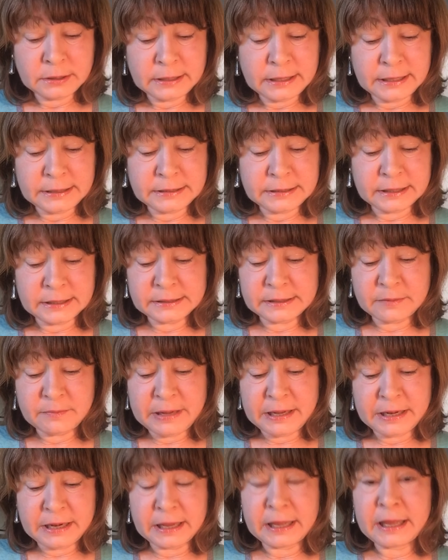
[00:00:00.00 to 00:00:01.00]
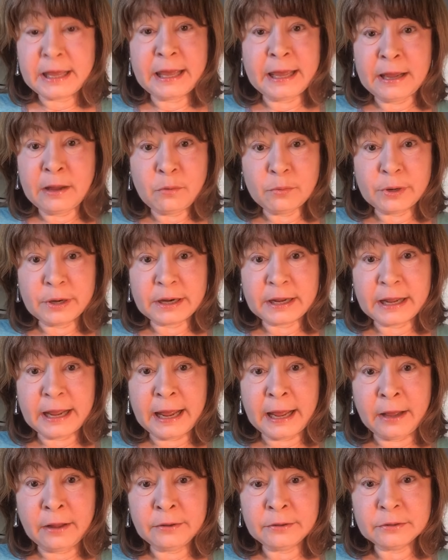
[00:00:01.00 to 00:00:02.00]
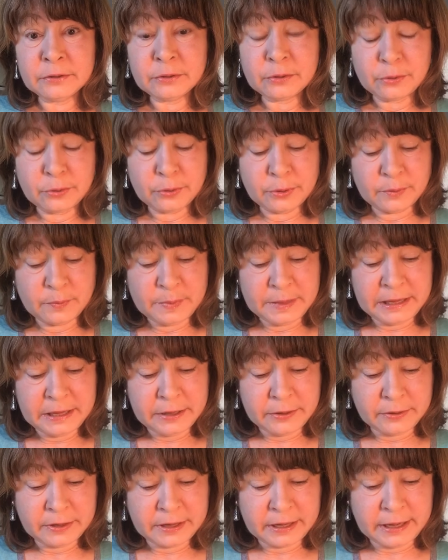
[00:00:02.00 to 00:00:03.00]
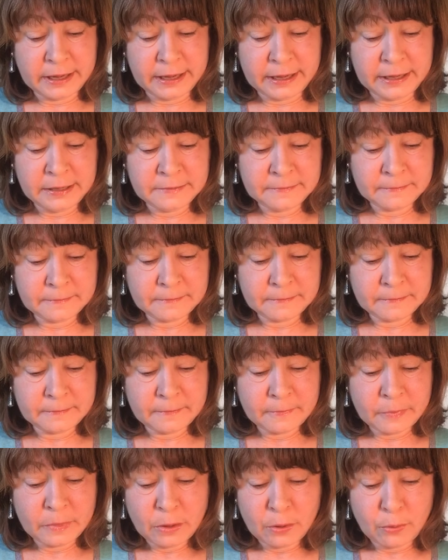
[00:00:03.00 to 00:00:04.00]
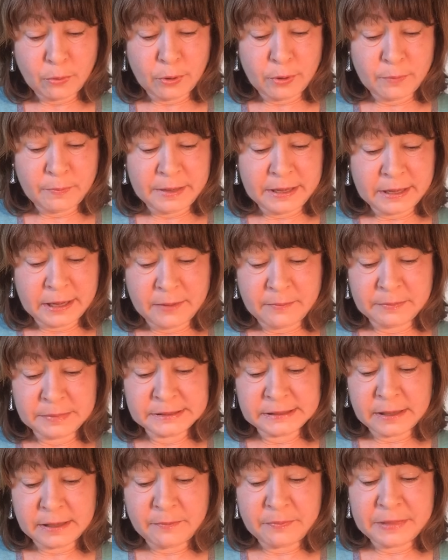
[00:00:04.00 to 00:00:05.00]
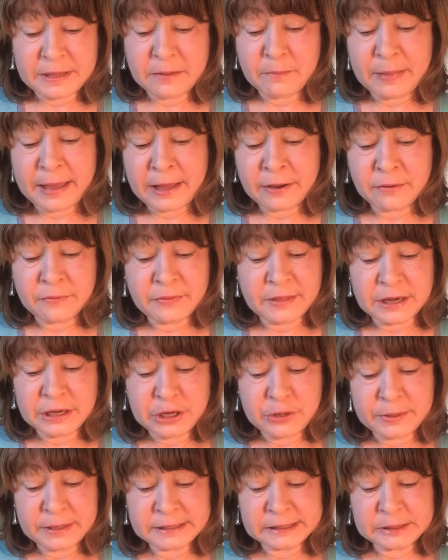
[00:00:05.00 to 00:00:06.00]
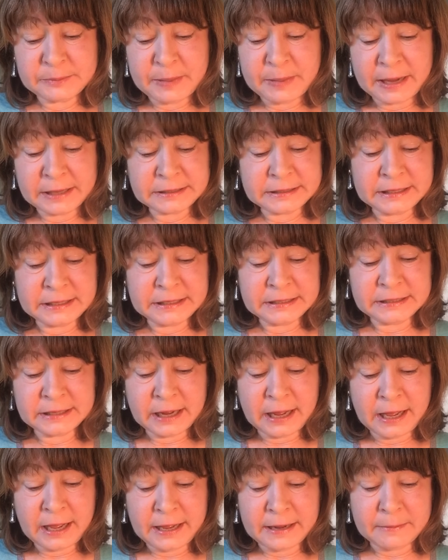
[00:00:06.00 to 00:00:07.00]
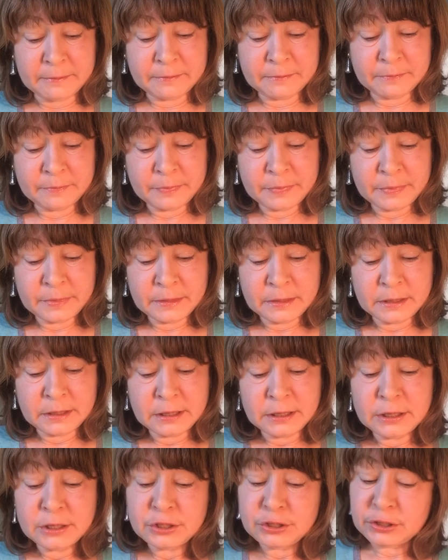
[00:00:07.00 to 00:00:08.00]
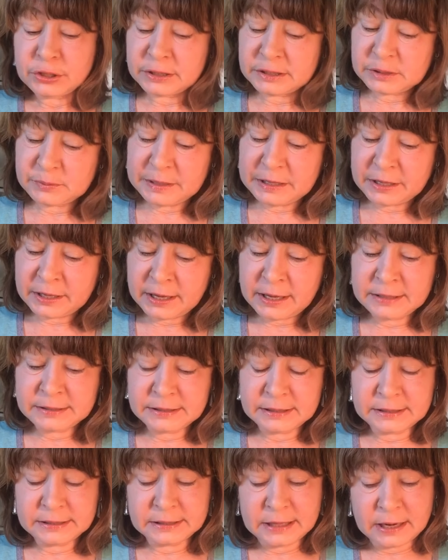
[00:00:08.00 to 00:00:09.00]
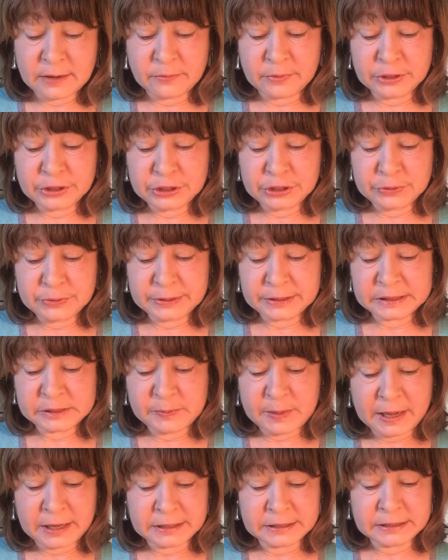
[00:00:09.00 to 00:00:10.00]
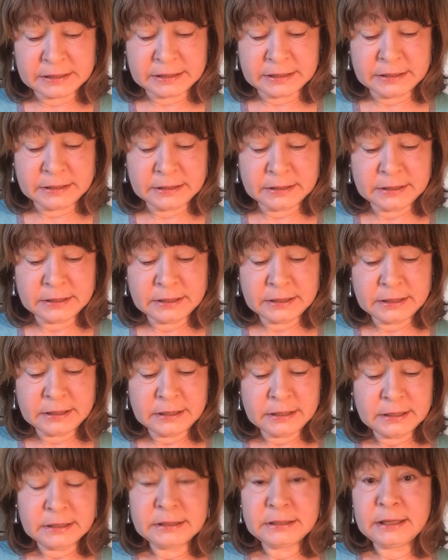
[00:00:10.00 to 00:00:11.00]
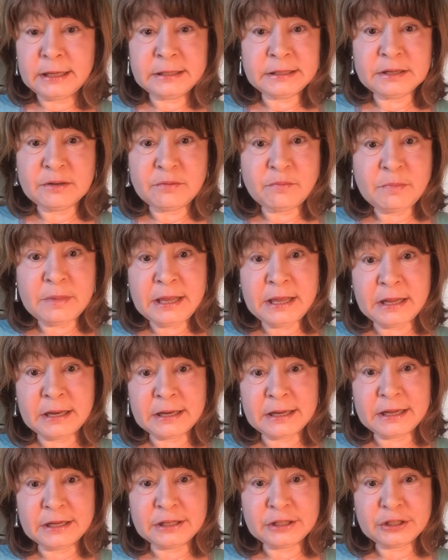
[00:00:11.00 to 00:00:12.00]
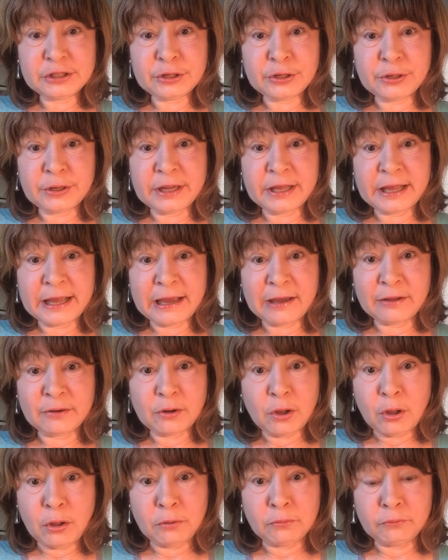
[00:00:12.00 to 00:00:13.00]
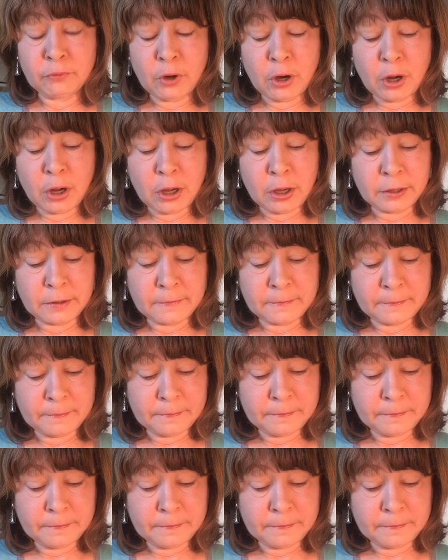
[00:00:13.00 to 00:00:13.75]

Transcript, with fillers: It doesn't mean it can't work out or be okay or become something better than you expected in time. Just because it's not what you expected doesn't mean it's turning out all wrong.